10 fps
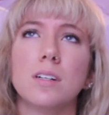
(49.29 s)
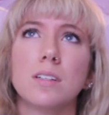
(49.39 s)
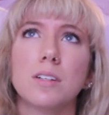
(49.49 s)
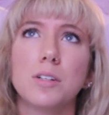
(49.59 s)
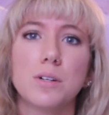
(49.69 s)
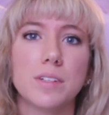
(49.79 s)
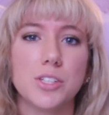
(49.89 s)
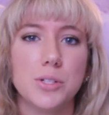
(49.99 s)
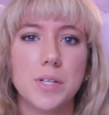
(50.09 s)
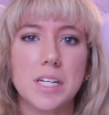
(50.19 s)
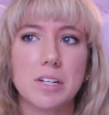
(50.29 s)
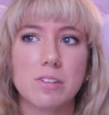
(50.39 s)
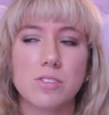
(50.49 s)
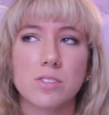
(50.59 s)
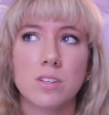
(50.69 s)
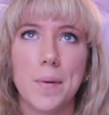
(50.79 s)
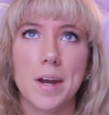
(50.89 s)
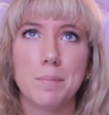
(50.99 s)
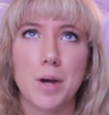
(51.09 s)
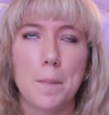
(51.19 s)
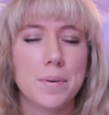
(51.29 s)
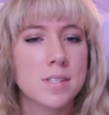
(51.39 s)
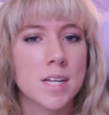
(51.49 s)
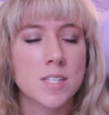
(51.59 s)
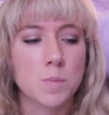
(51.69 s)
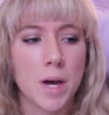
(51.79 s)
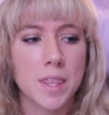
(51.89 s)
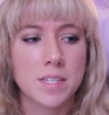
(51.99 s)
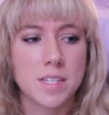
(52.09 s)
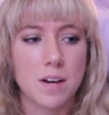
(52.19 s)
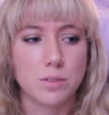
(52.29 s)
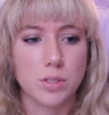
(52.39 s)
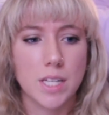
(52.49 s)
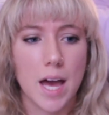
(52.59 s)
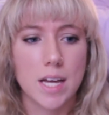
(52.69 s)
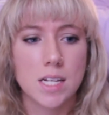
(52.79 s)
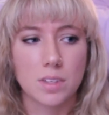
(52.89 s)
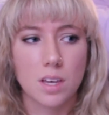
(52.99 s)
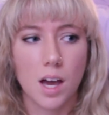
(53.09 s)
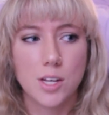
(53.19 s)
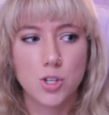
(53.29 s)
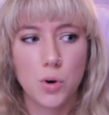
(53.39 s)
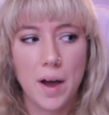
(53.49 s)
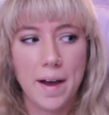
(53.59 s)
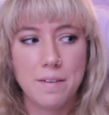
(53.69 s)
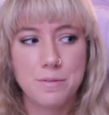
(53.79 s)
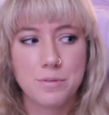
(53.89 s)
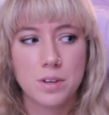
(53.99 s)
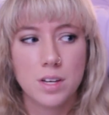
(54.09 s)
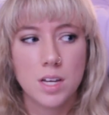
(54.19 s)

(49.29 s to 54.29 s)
a little over 2 years and I'm not possessed by the devil yet, I don't have